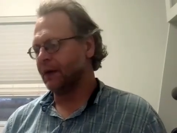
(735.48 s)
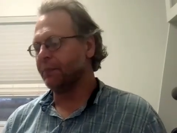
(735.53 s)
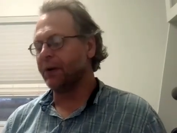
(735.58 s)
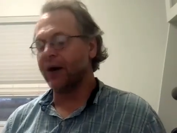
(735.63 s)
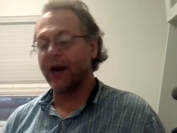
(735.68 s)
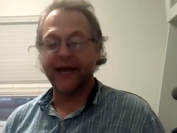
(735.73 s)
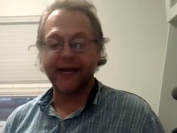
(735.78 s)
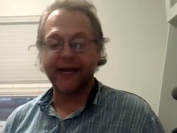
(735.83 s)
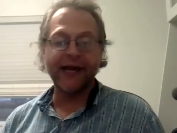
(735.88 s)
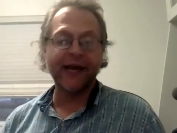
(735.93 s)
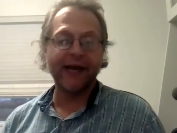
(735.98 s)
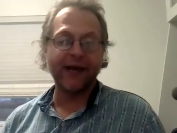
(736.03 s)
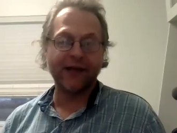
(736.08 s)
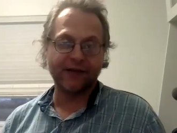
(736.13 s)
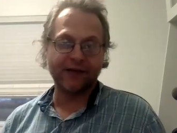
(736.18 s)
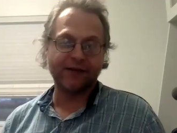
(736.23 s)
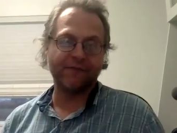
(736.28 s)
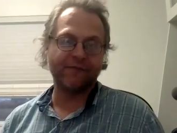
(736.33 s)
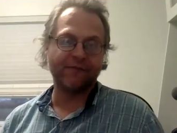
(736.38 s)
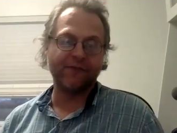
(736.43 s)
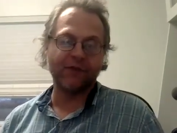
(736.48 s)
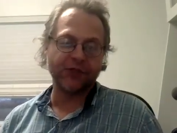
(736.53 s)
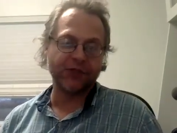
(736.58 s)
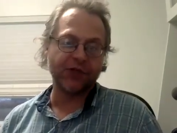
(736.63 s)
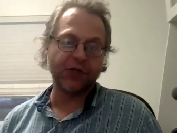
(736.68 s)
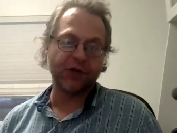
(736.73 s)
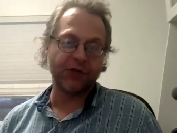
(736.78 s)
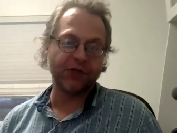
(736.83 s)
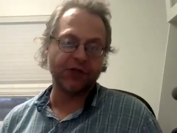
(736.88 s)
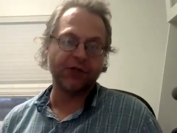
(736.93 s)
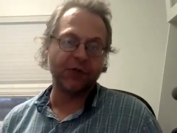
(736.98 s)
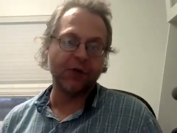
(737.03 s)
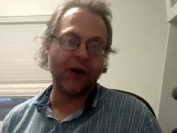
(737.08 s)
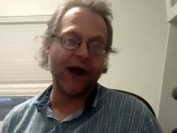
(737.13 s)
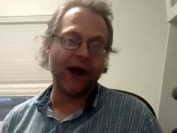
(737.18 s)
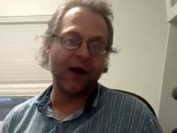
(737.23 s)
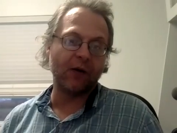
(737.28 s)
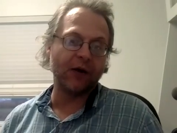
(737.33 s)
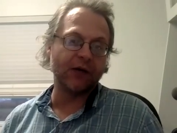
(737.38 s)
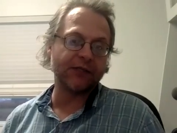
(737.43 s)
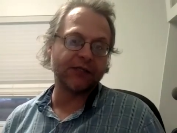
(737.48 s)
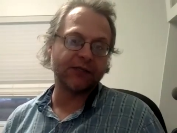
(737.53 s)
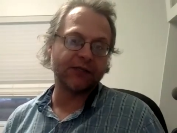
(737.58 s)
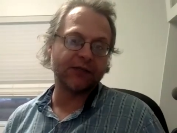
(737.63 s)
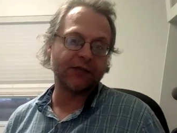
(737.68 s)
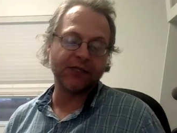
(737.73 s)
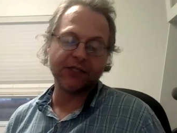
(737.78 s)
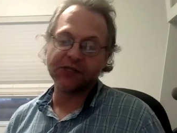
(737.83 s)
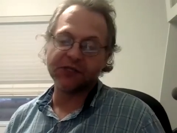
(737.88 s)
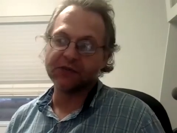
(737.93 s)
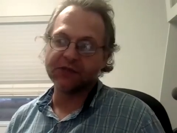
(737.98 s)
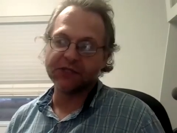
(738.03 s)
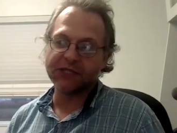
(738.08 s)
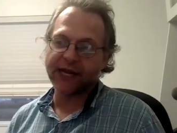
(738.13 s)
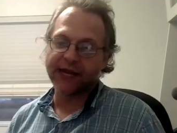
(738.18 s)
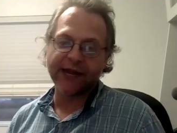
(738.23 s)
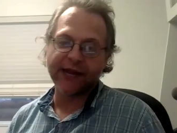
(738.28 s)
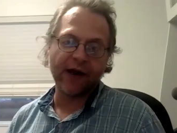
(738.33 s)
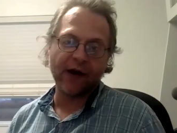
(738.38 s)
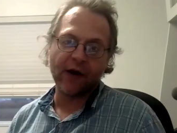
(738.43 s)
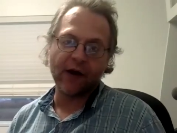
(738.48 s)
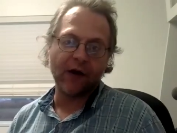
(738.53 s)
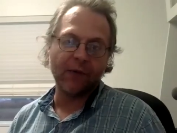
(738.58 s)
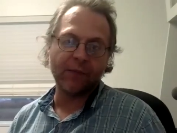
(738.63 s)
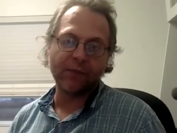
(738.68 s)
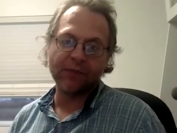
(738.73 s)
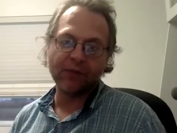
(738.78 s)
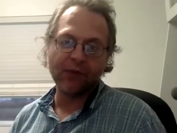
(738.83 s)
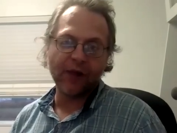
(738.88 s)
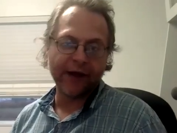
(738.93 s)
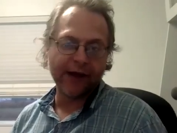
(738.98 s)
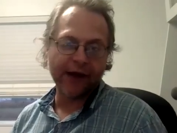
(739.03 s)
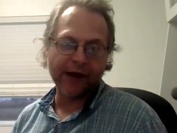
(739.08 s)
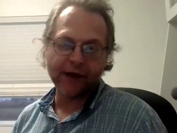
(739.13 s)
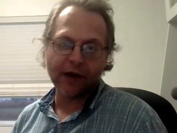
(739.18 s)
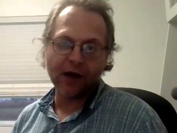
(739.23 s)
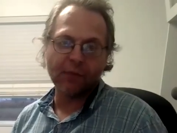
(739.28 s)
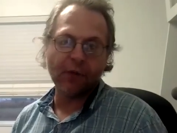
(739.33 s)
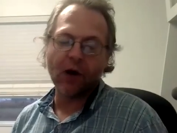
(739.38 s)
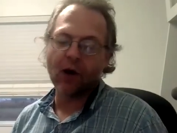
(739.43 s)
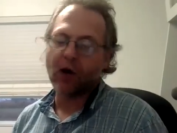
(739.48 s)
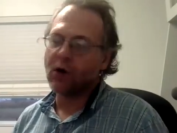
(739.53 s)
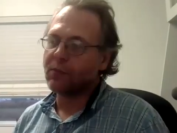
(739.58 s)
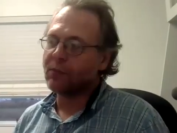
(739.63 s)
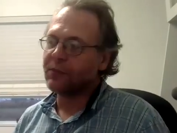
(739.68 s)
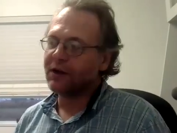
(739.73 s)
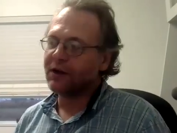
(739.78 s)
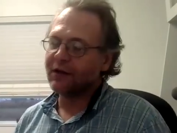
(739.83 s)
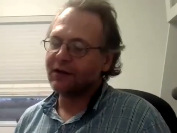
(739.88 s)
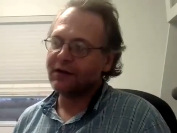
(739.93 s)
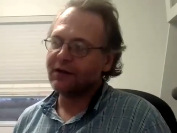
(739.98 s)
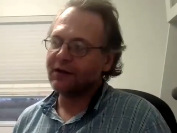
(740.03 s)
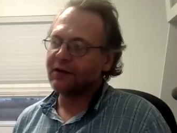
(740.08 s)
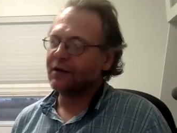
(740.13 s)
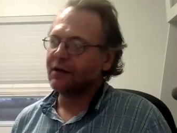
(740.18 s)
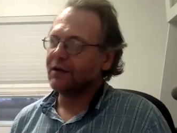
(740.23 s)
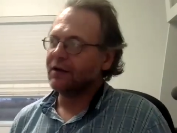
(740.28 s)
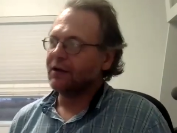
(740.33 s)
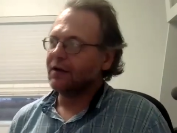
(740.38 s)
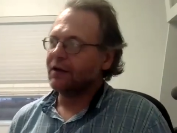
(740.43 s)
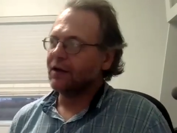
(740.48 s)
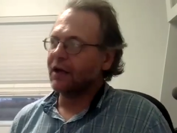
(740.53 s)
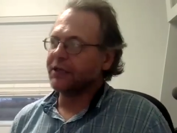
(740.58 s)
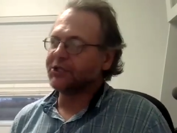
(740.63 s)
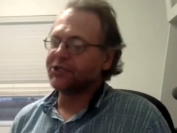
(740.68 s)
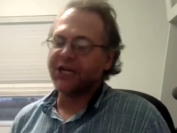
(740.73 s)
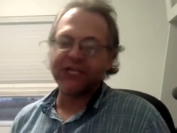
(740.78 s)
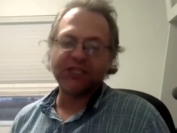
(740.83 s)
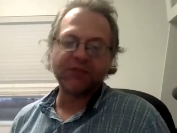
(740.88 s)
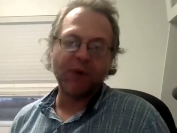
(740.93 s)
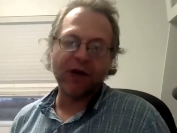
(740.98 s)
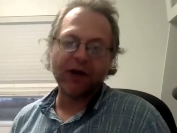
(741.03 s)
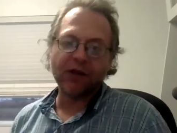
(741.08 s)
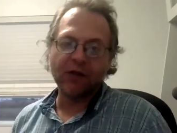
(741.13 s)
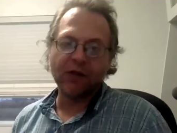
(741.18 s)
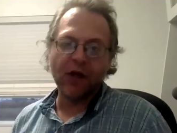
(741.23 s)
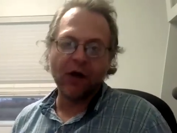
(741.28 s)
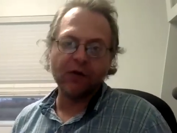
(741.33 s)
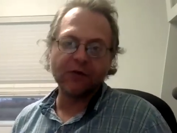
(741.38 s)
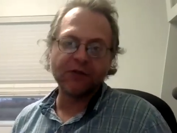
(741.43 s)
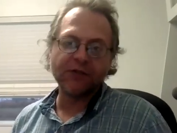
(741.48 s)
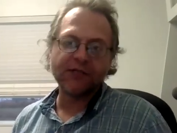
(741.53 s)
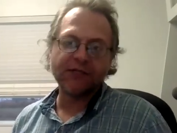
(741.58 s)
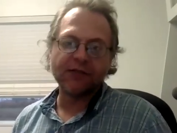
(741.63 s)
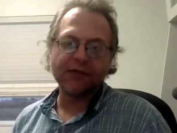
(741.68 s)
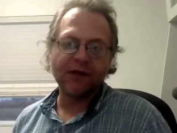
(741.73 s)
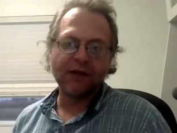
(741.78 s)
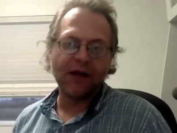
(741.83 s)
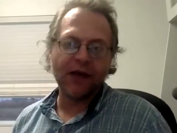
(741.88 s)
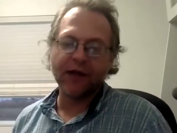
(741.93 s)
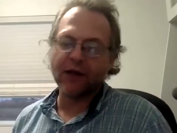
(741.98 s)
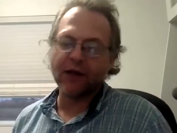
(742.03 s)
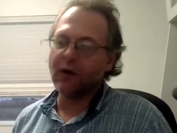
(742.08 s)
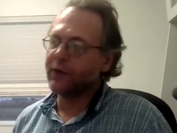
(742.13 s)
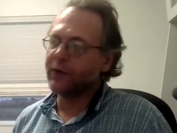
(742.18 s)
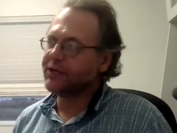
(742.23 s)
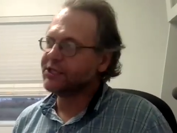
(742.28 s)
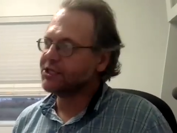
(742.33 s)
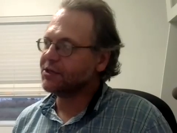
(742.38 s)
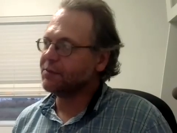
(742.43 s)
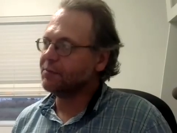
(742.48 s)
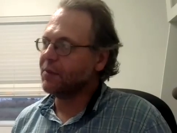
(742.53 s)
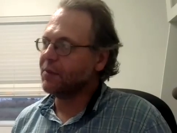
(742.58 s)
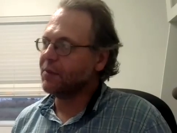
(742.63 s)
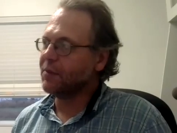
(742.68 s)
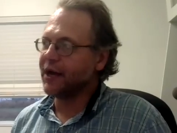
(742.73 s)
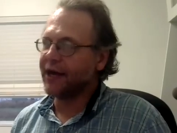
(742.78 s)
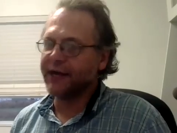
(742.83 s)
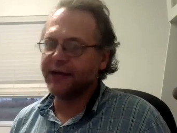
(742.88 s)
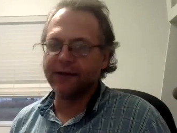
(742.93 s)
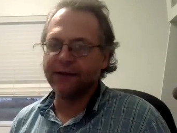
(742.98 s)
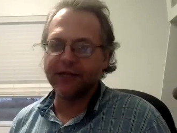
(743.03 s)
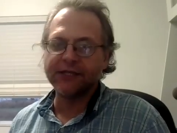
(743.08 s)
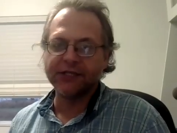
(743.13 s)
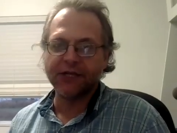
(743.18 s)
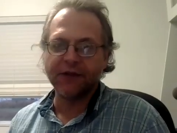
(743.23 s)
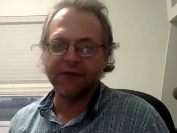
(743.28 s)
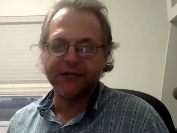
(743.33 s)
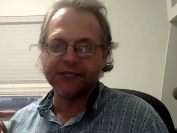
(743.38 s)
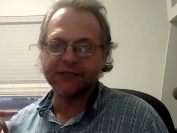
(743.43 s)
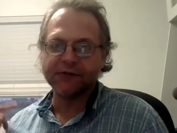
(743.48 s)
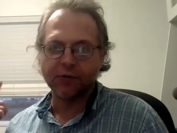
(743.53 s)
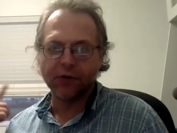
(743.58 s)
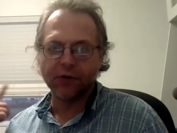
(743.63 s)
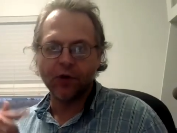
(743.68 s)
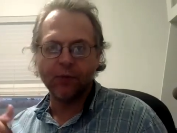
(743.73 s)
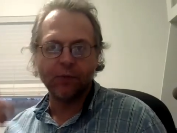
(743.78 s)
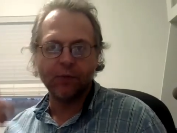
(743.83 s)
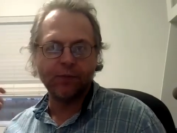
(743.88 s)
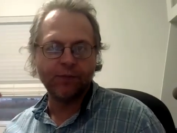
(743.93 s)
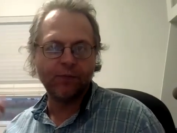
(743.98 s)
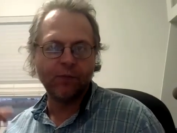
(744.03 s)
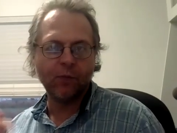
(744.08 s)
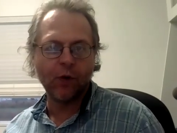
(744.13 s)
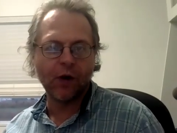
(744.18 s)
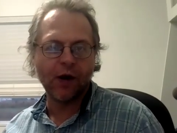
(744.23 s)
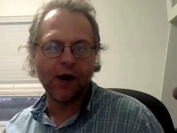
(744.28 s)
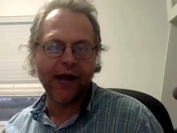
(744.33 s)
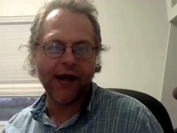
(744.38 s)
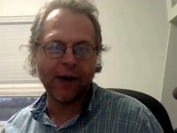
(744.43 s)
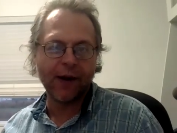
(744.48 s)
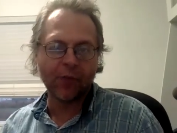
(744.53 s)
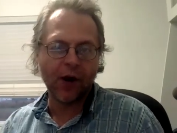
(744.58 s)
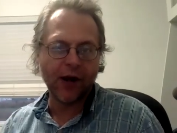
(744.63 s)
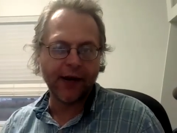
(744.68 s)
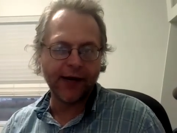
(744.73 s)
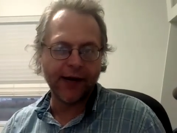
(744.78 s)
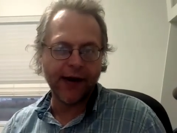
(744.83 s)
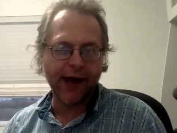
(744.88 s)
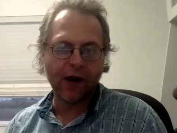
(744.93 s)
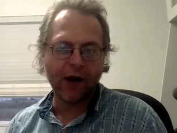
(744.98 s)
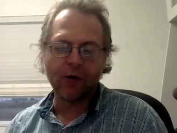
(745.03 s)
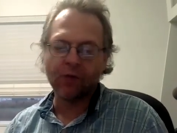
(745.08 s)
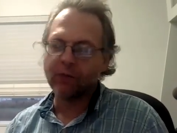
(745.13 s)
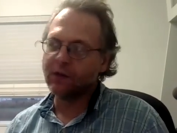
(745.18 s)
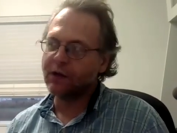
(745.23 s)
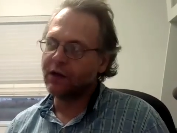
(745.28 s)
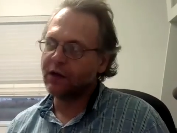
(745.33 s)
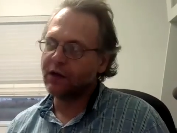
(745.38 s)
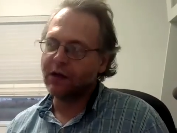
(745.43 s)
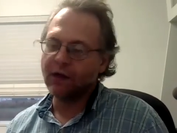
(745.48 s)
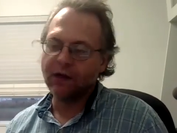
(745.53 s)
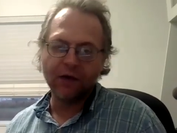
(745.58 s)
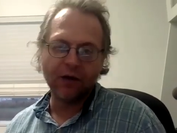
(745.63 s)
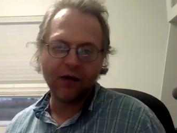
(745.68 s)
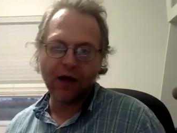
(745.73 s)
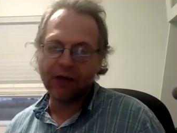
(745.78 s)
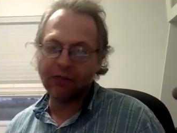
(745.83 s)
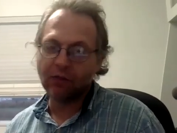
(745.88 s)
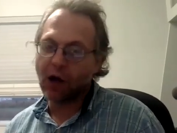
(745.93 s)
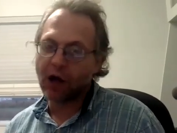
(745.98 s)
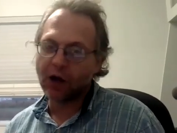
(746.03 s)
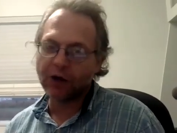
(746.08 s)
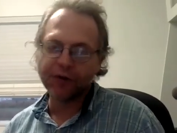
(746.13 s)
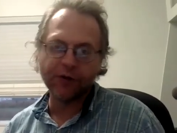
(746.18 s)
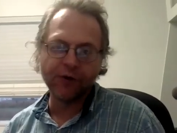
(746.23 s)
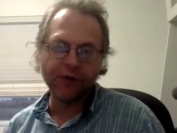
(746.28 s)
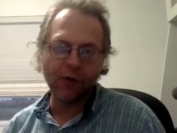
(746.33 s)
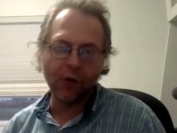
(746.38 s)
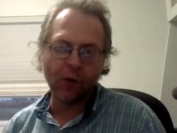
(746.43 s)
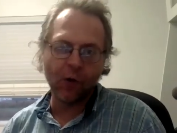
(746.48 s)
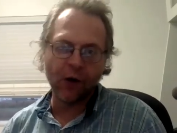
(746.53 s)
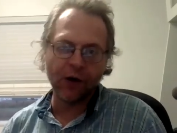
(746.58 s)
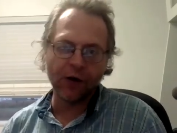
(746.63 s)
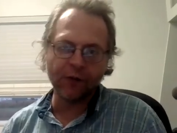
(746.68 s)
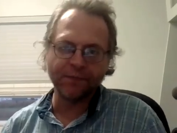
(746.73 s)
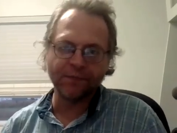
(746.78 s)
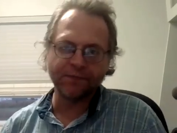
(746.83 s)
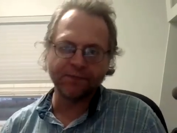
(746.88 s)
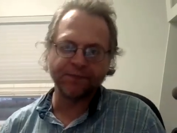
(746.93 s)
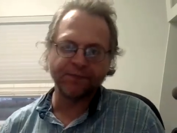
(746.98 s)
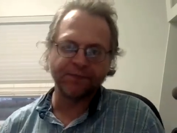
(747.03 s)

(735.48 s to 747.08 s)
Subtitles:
But I get for sure 2 hours as soon as I get home. Like I come home, I change my clothes, I go into this room where I am right now. I lock the door.